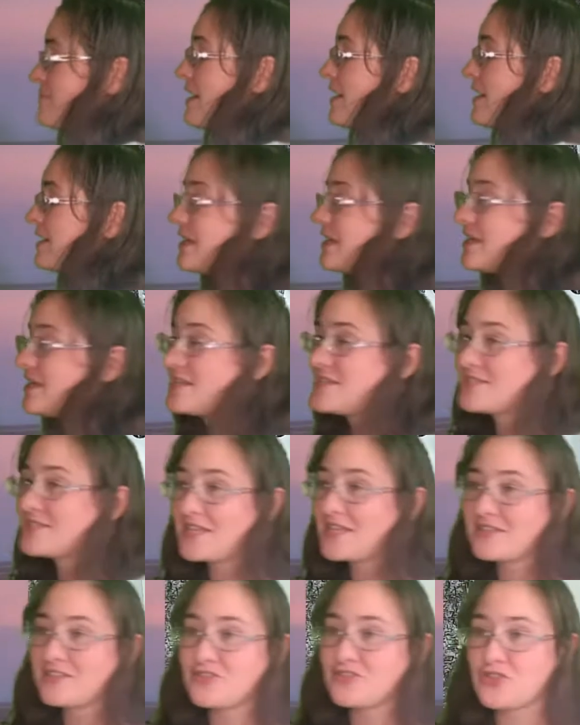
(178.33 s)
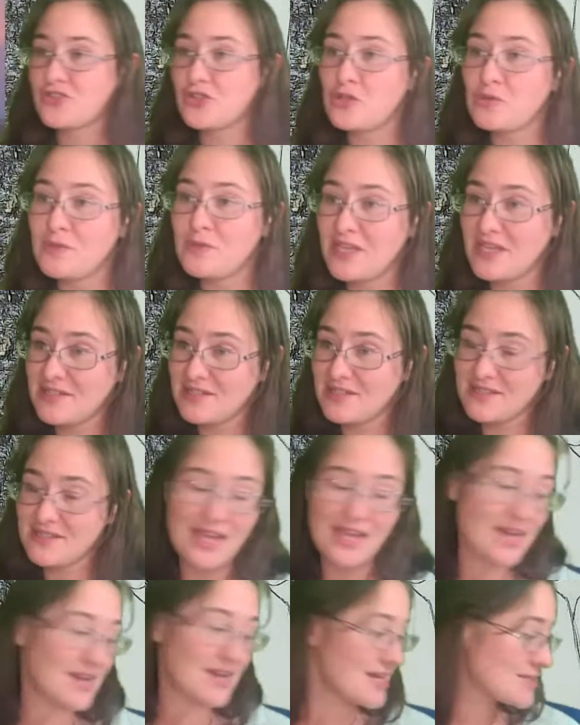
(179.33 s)
kitties get the zoomies, and
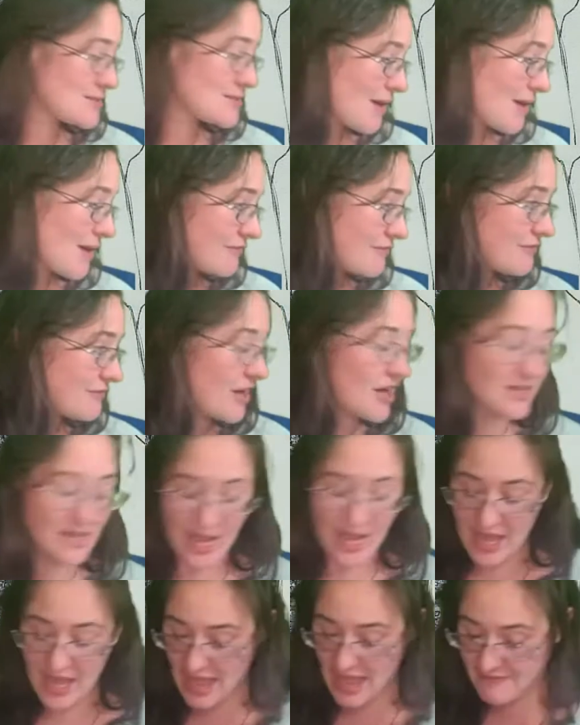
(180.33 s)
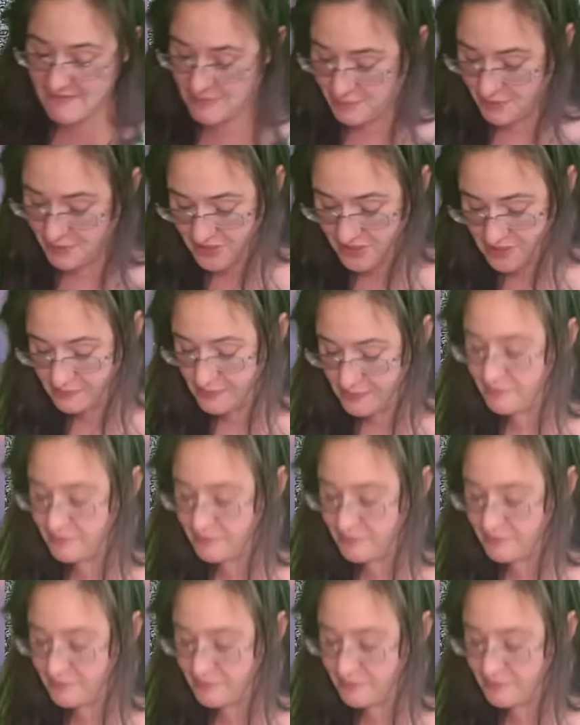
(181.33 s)
it's my fault I haven't put some of my